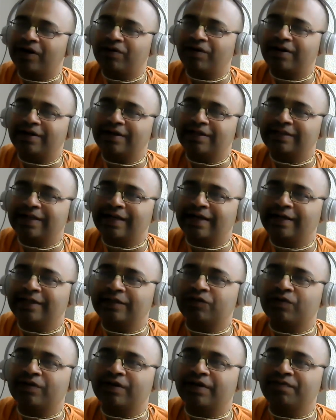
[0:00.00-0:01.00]
have to understand
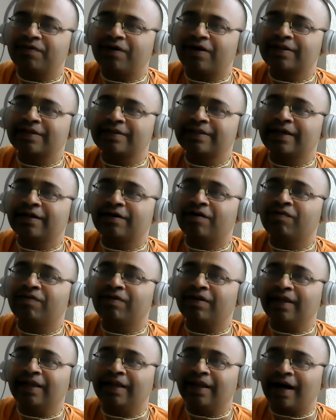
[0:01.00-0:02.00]
it is only for the sake of
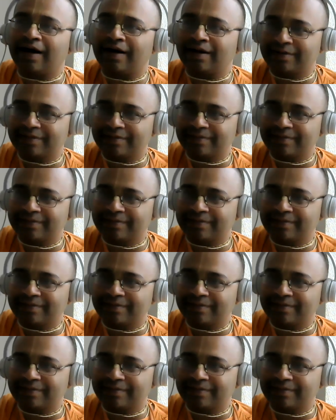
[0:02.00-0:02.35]
leela